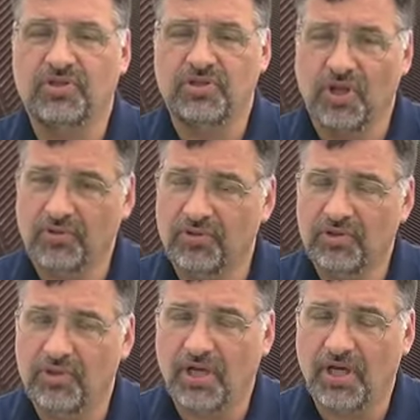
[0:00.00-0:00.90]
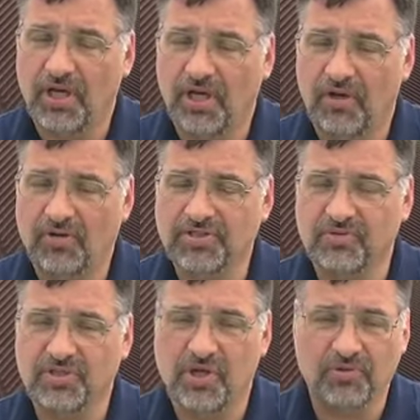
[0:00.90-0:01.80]
don't
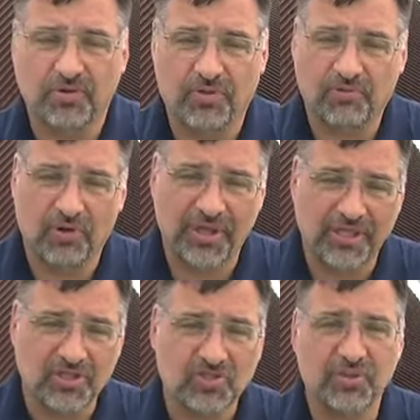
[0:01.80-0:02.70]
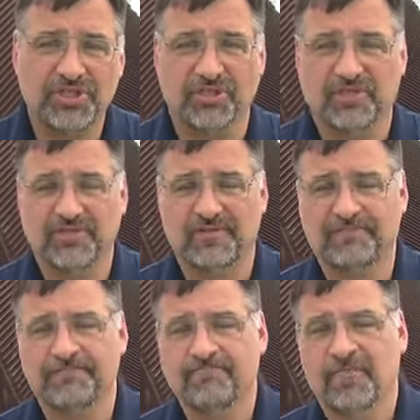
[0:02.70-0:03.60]
throw any switches.
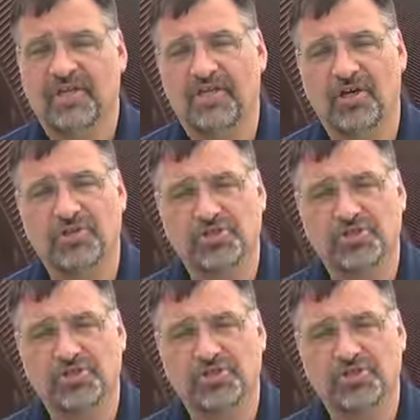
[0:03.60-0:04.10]
The